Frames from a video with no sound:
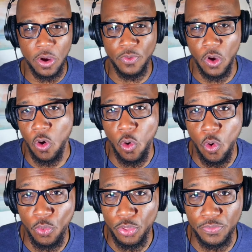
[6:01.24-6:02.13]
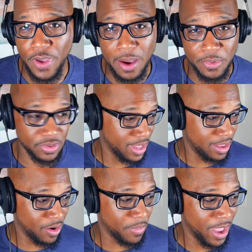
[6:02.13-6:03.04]
off all the fabrics
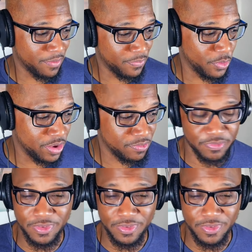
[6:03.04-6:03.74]
that are bad for you.